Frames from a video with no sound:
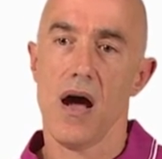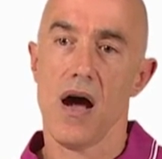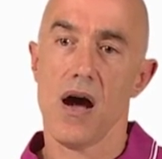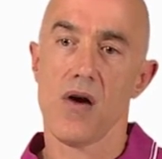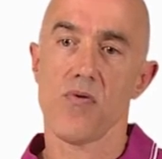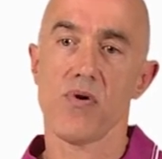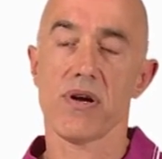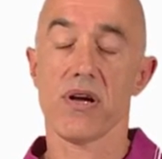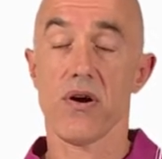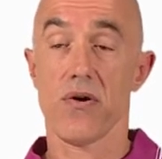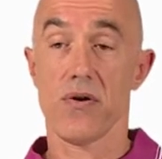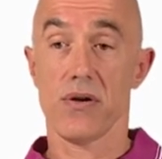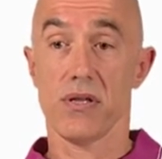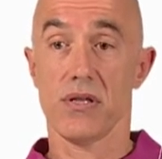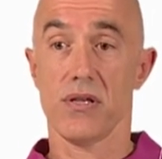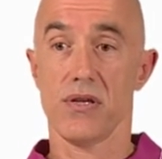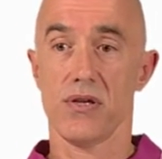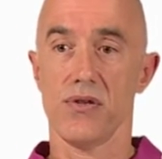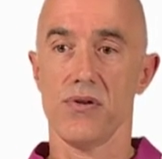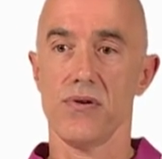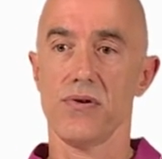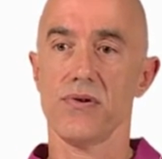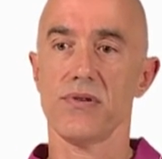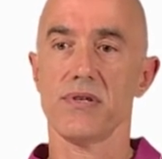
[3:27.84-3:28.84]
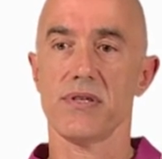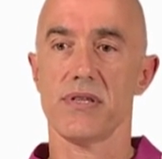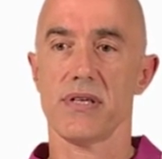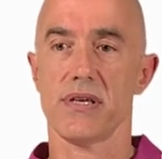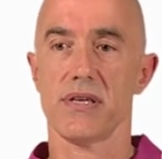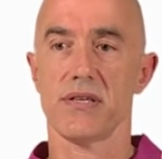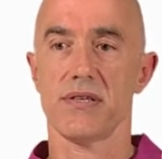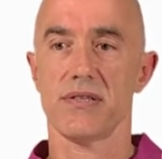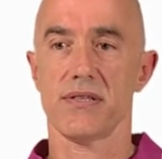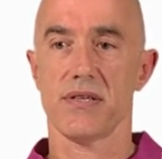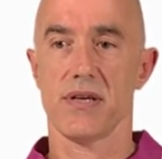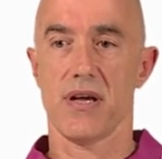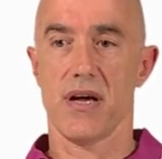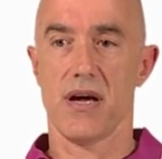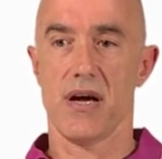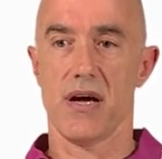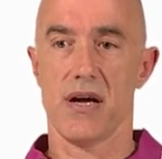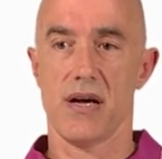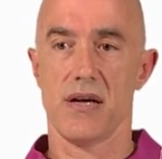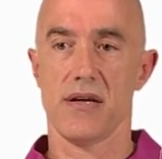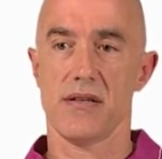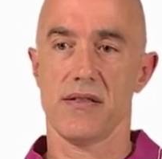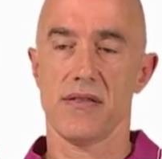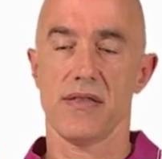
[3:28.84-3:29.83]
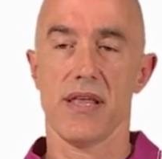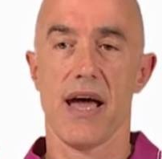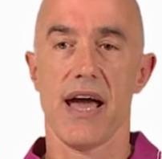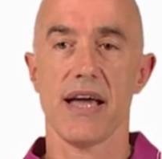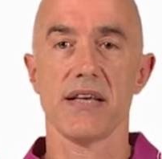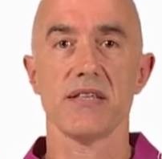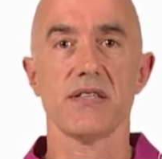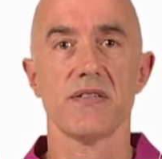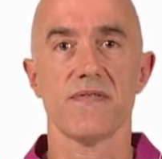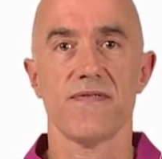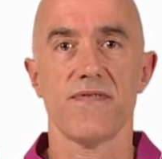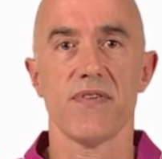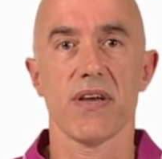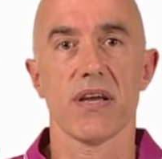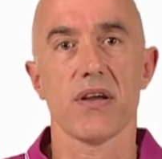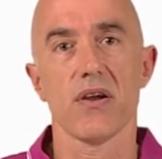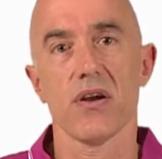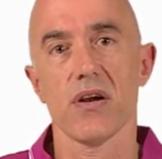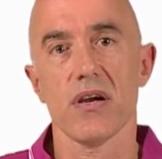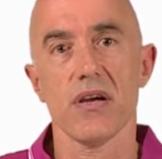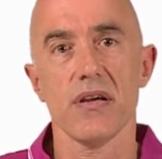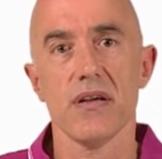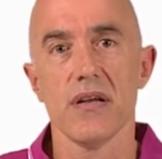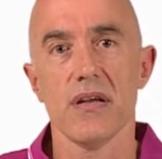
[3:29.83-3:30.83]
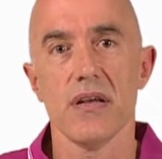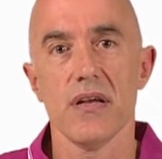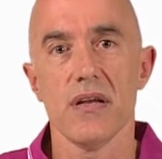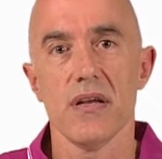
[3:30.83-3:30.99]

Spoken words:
We're going to use this nice figure